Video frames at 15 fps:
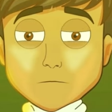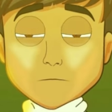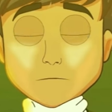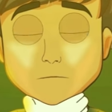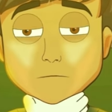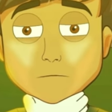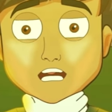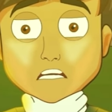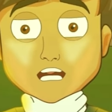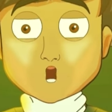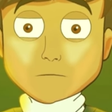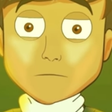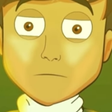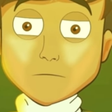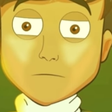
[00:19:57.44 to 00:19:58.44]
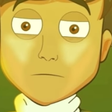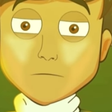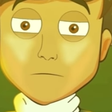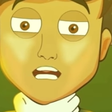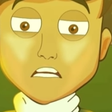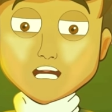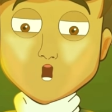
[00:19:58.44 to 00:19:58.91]
Yeah, I get
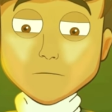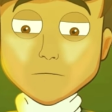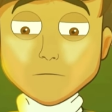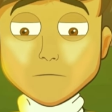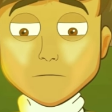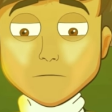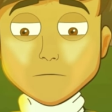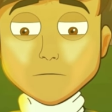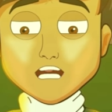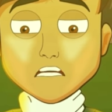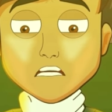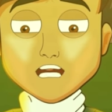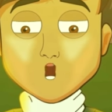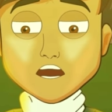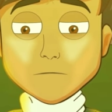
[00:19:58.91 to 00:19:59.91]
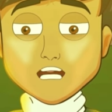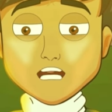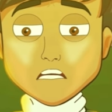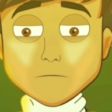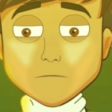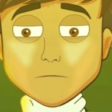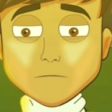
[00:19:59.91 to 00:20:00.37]
it. What do you want from me?
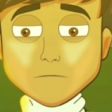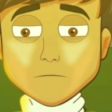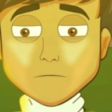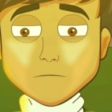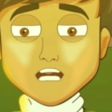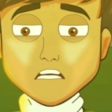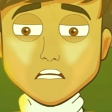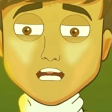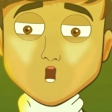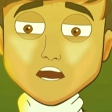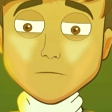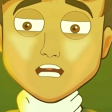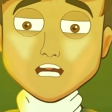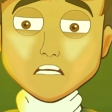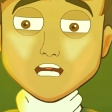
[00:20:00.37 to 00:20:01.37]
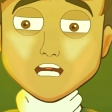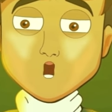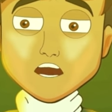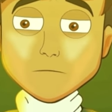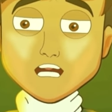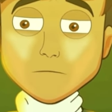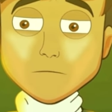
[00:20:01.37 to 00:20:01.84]
Let go of my neck, you're hurting
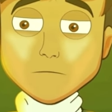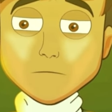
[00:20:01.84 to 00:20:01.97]
me.